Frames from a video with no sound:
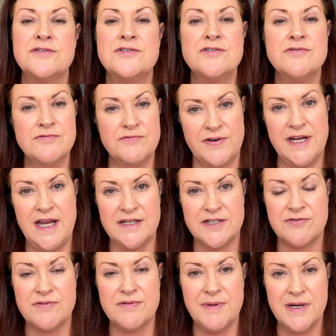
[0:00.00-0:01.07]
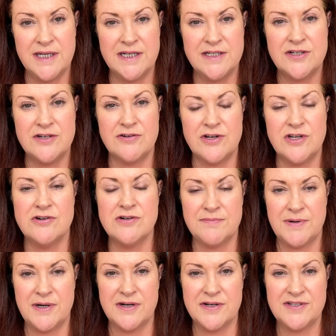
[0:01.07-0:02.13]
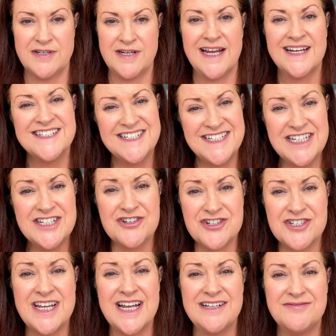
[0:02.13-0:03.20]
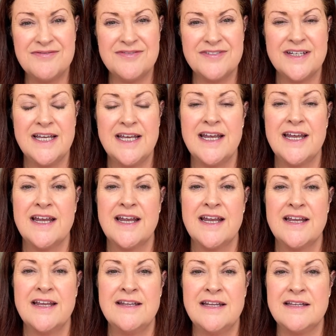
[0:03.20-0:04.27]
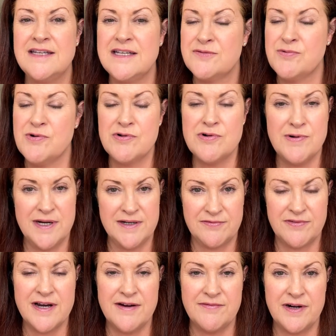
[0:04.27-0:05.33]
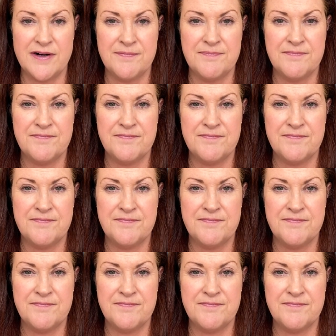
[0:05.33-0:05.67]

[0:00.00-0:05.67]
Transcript: Don't forget to remind your young person and indeed yourself that this won't go on forever.